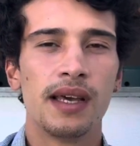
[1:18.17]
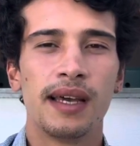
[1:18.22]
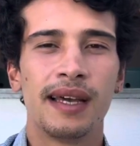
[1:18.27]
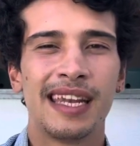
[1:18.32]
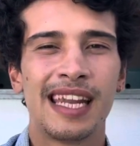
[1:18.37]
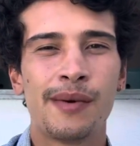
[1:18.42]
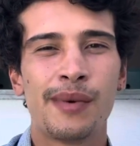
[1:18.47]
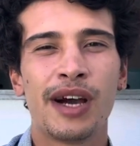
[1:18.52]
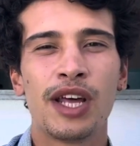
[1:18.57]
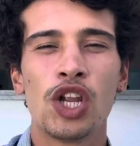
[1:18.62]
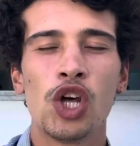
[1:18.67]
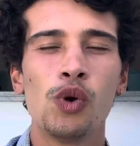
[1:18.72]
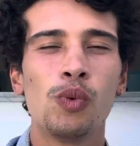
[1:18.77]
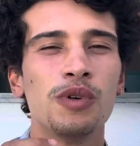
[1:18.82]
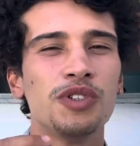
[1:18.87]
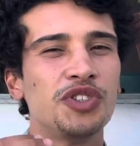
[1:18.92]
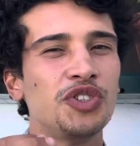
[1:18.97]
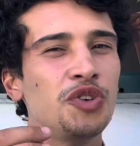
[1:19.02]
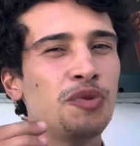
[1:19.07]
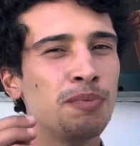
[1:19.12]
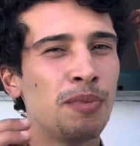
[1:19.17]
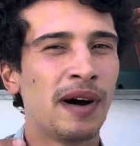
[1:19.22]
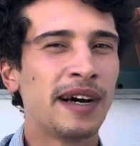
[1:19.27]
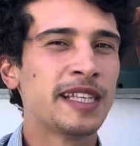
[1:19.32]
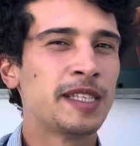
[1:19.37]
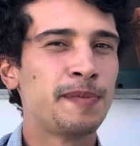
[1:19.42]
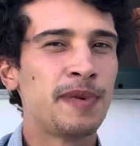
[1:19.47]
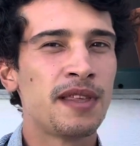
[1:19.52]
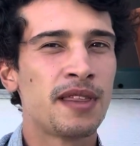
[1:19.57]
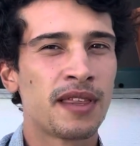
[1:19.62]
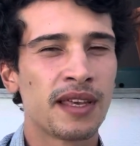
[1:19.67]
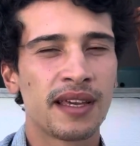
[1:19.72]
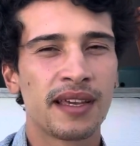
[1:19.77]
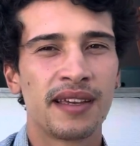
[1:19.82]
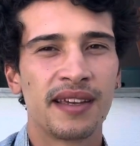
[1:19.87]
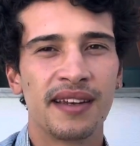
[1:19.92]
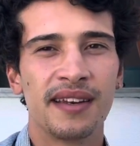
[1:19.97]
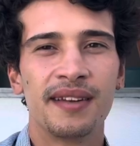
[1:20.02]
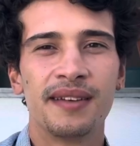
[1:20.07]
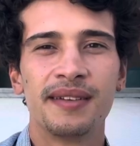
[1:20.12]
Now I know what you might be
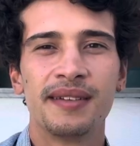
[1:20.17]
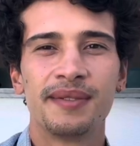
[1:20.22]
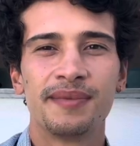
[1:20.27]
thinking.